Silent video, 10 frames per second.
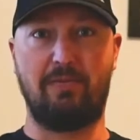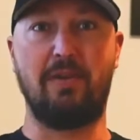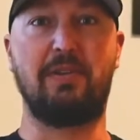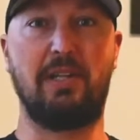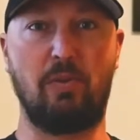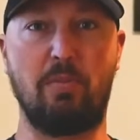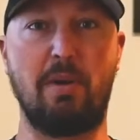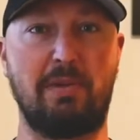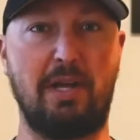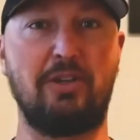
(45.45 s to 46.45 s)
vividly
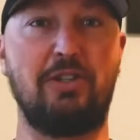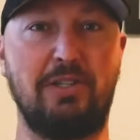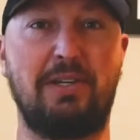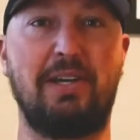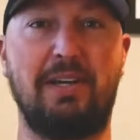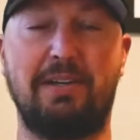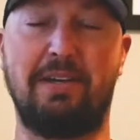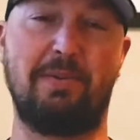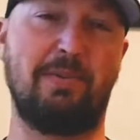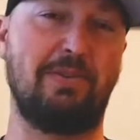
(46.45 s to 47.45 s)
remember that cheesecake,
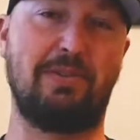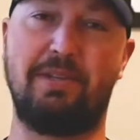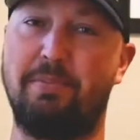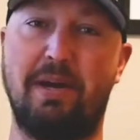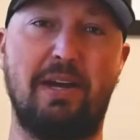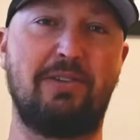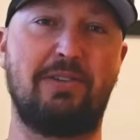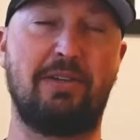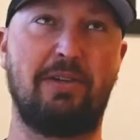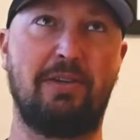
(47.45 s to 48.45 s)
and it was the
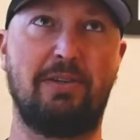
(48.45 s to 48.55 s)
best.